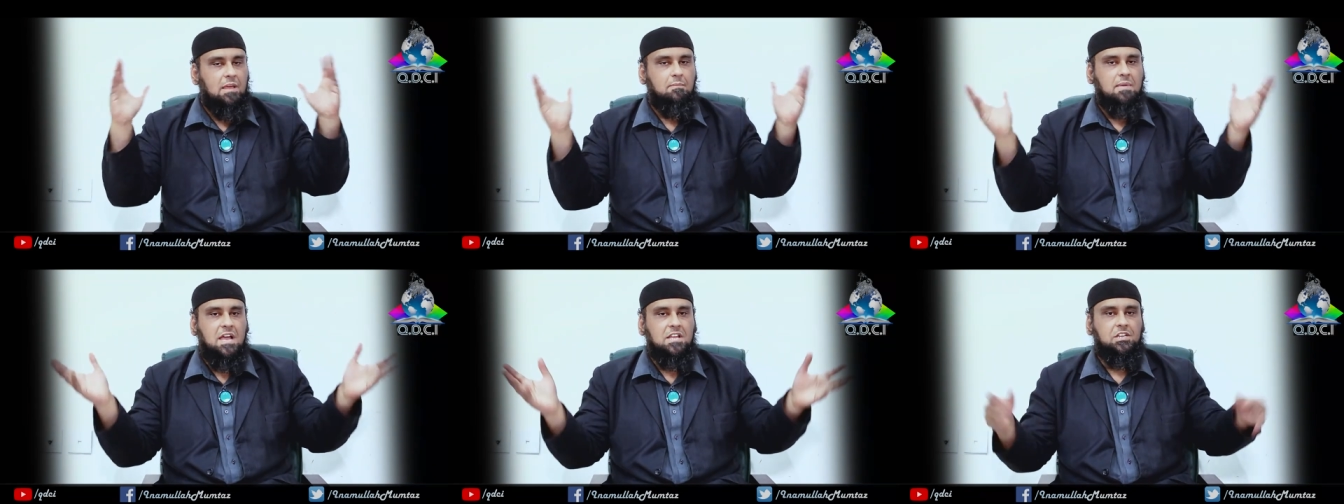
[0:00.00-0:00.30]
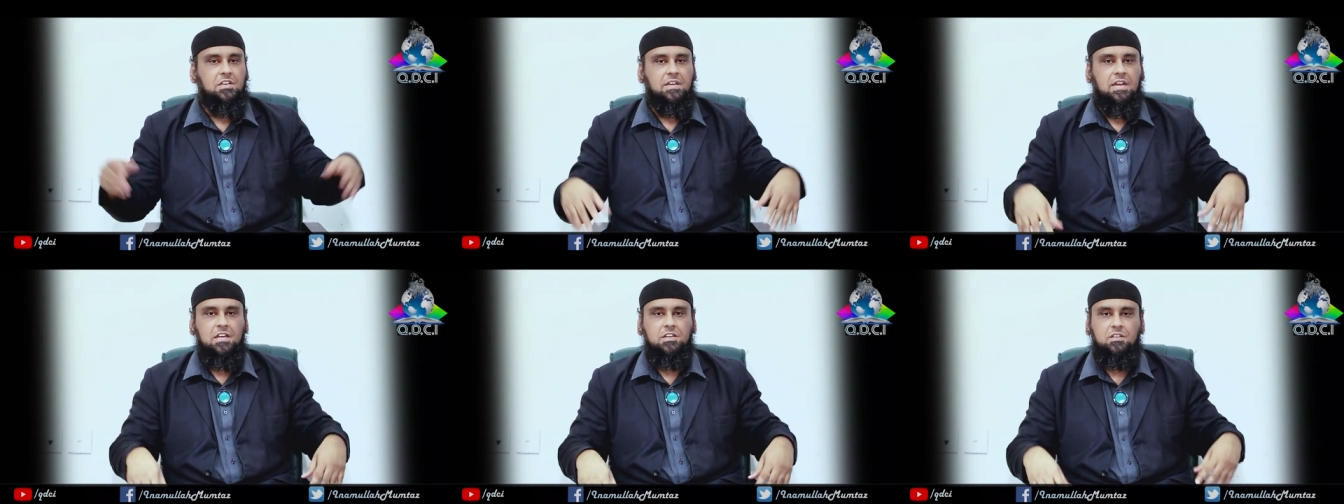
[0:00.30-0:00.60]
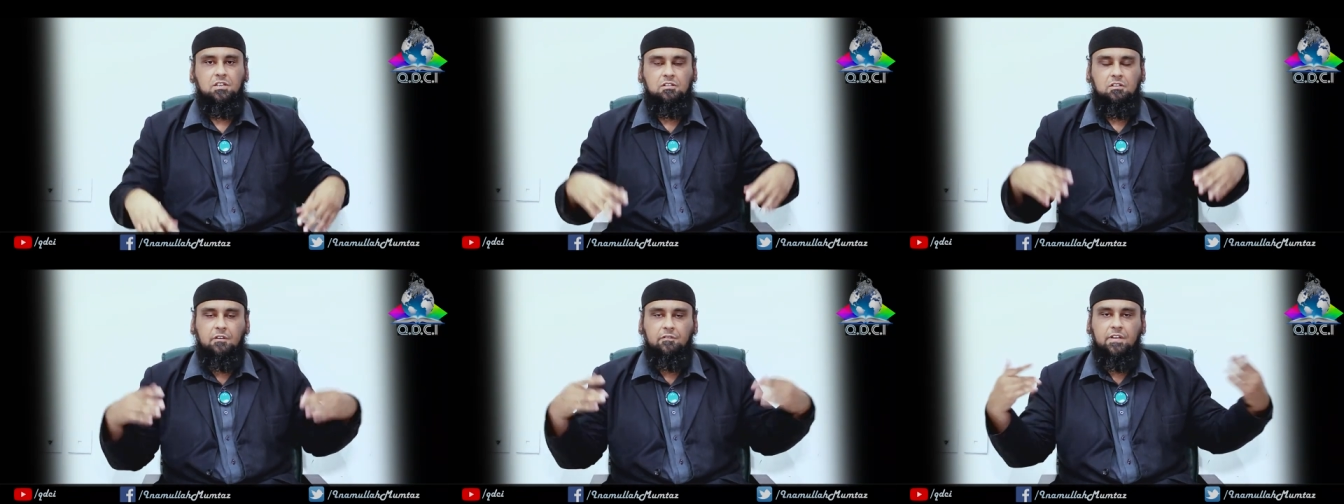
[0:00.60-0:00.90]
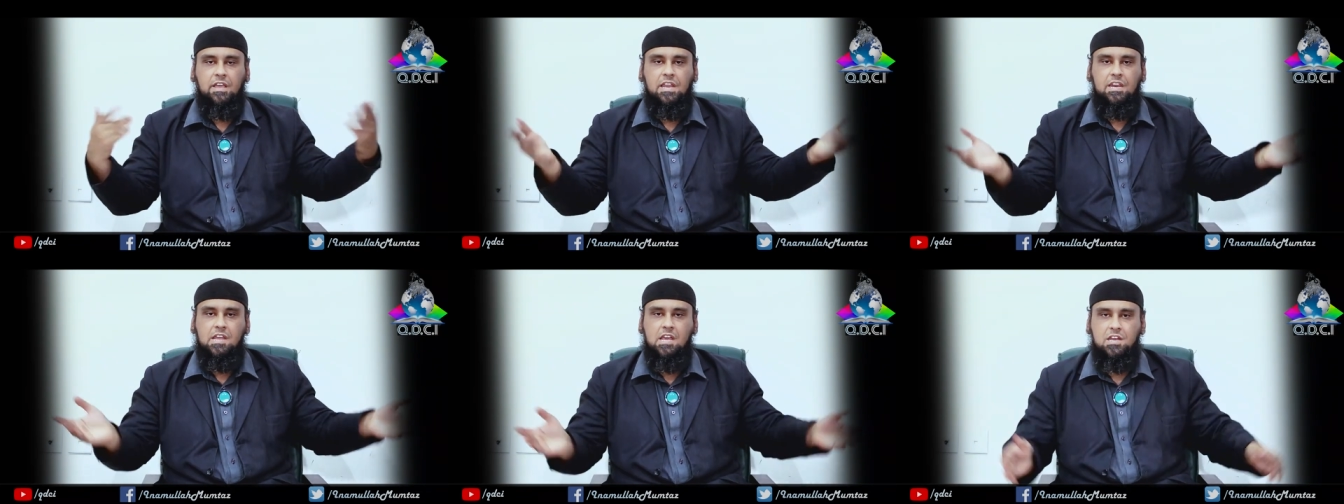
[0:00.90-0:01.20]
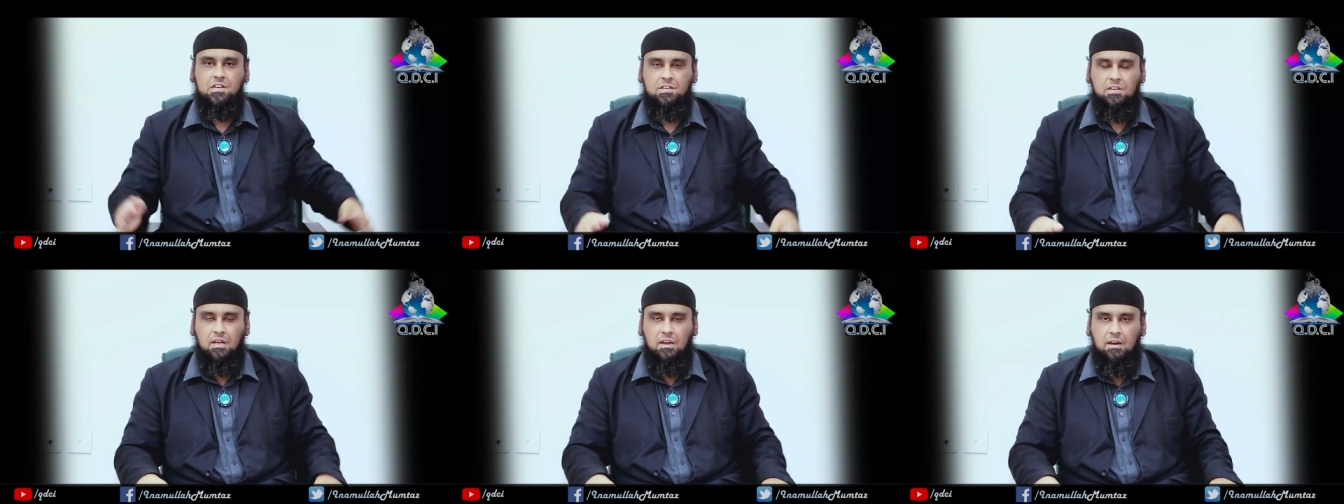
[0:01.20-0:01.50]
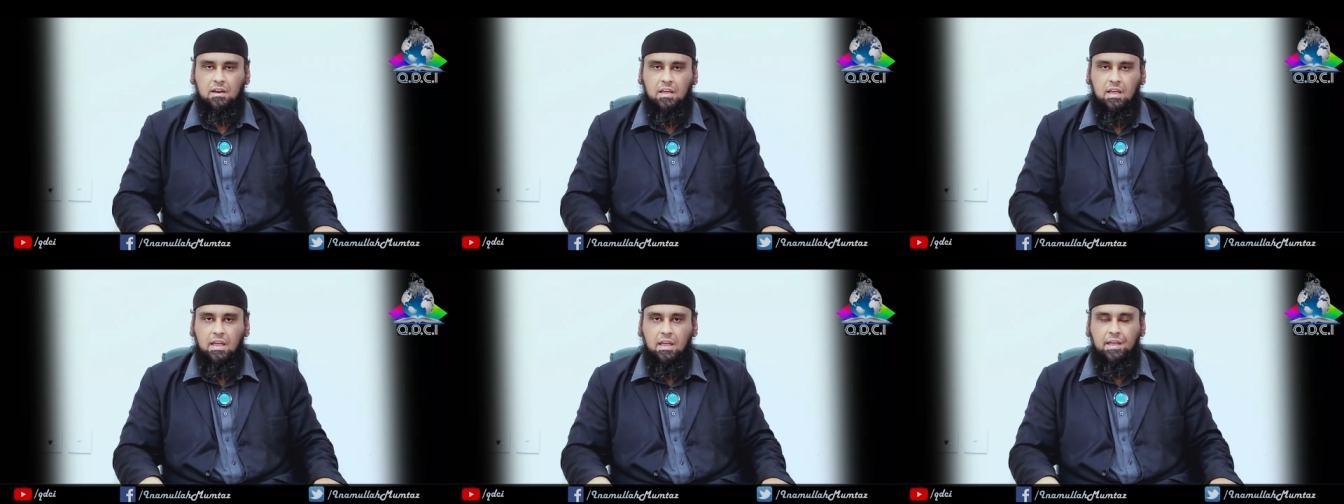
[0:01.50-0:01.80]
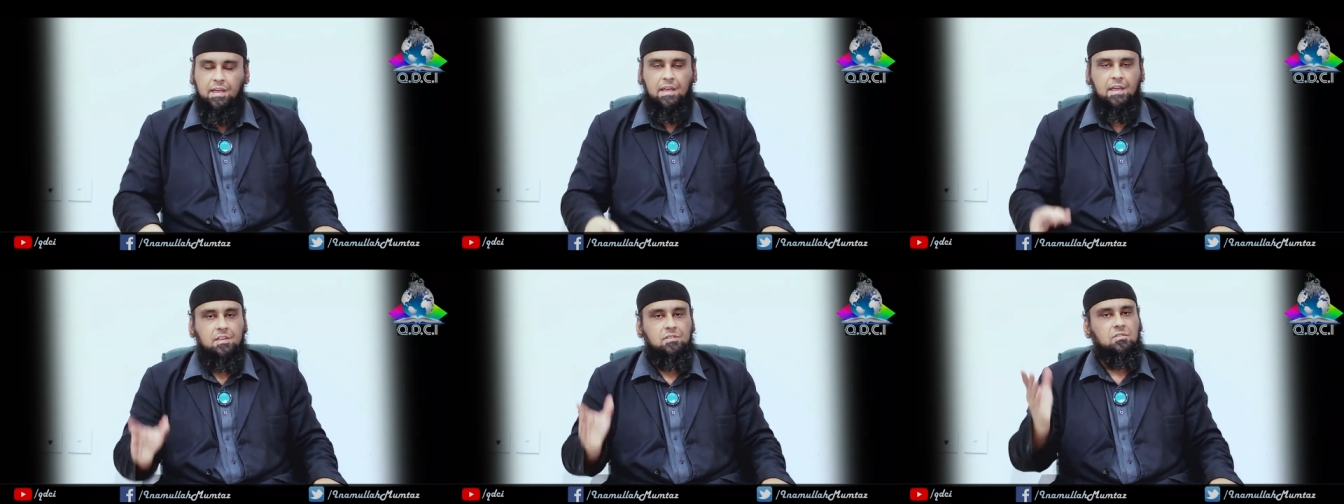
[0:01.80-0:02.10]
imaginations of creation.
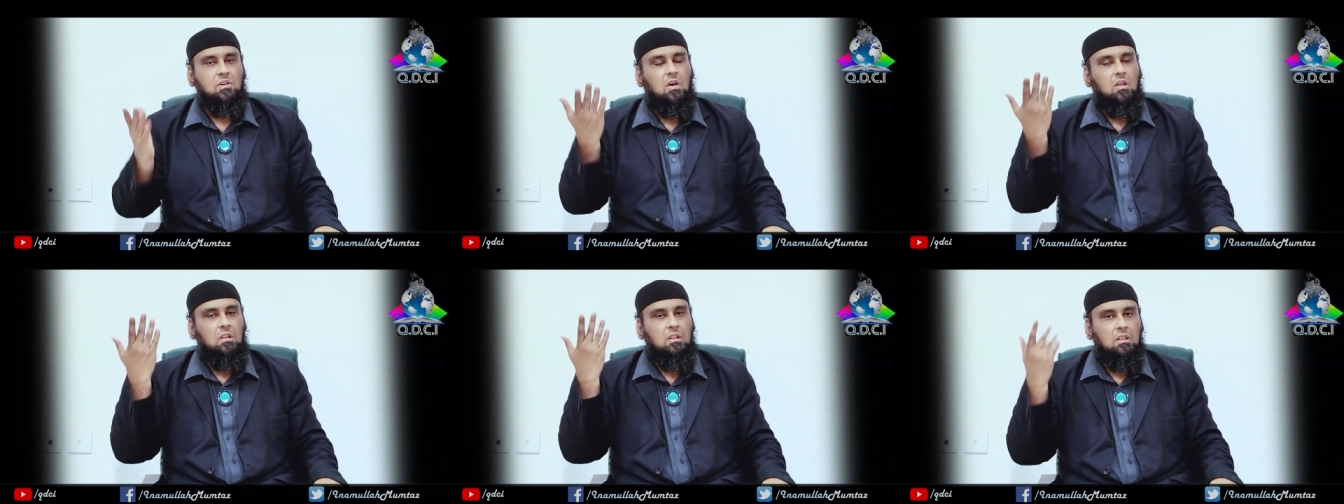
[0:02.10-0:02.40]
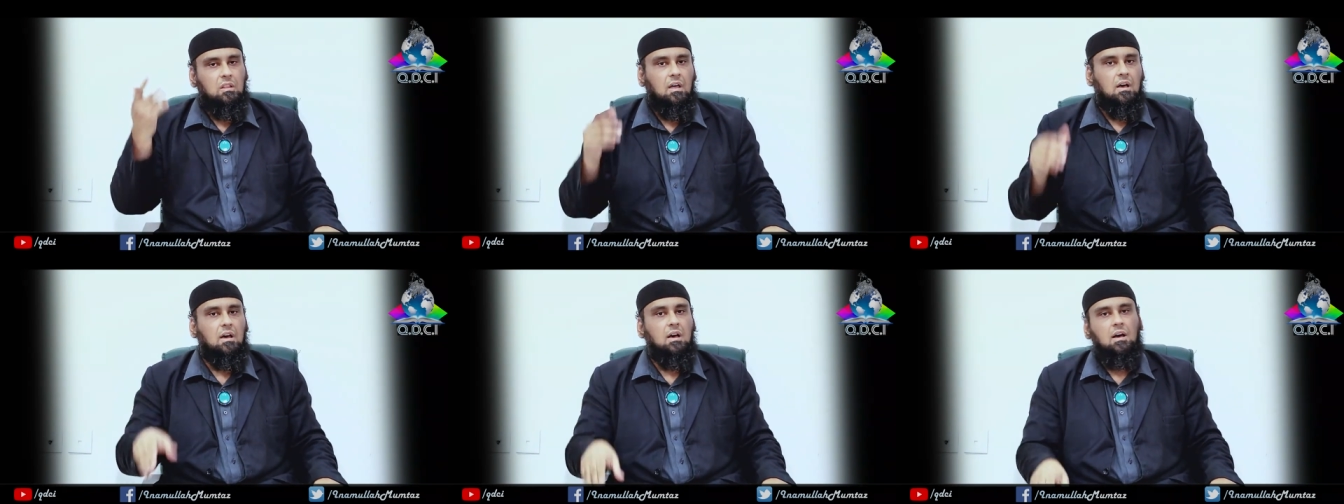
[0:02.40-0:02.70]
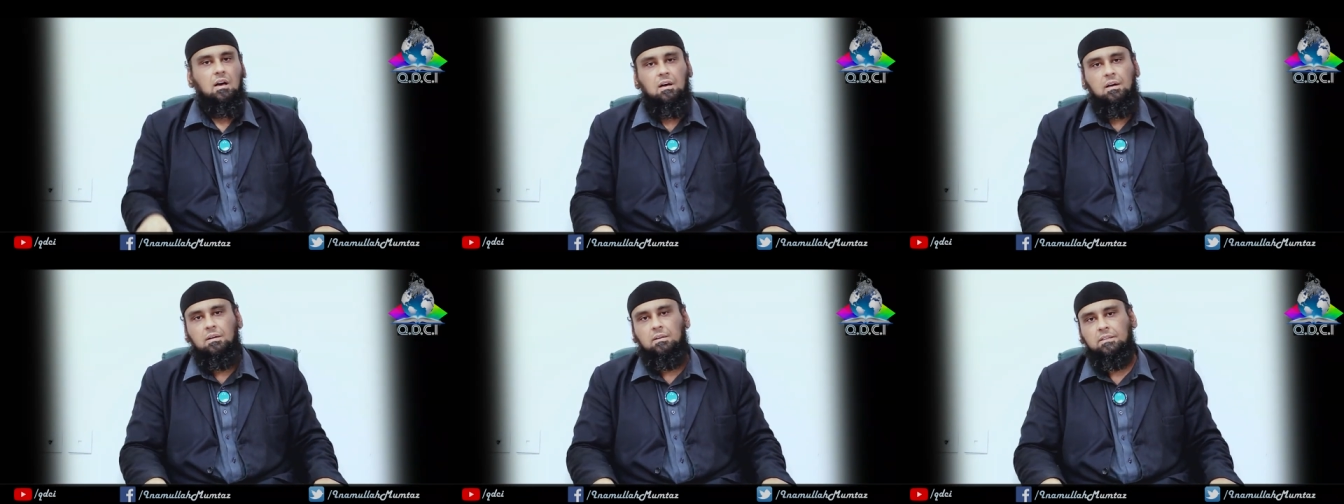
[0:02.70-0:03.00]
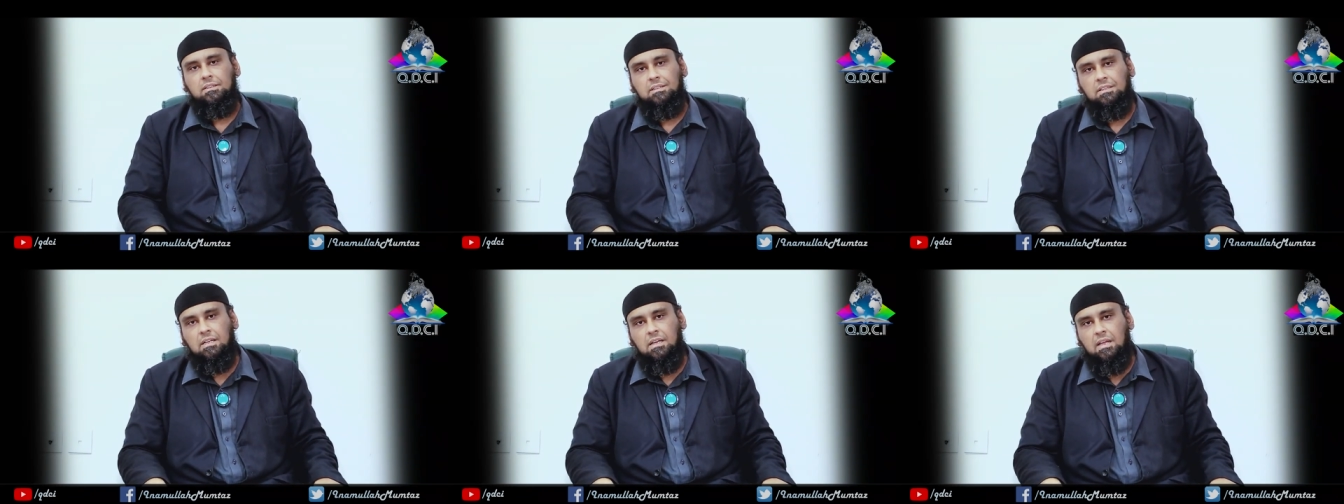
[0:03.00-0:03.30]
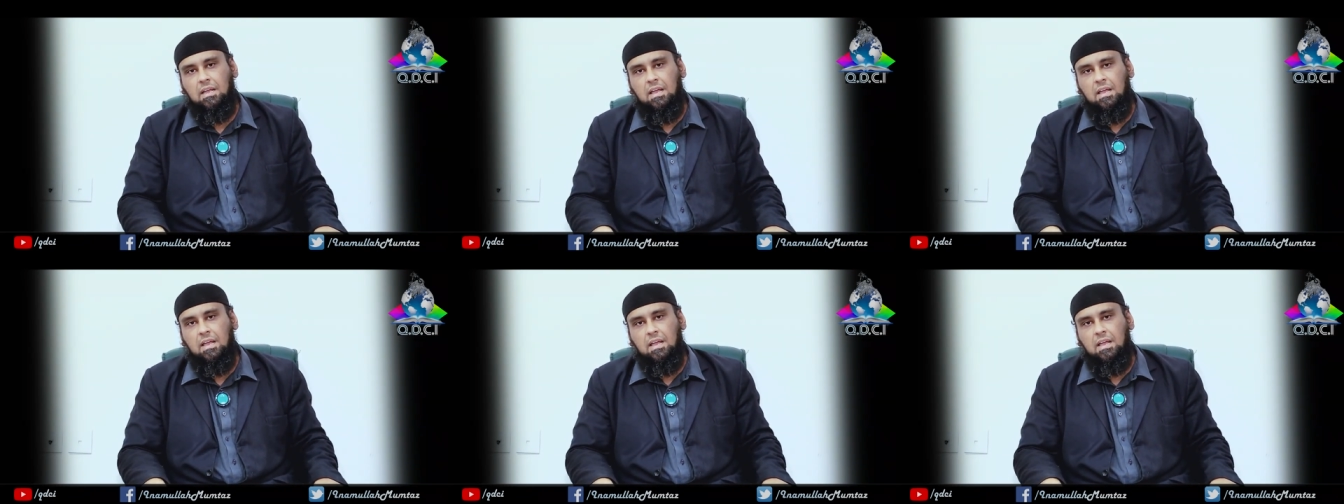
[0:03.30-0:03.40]
He is Allah,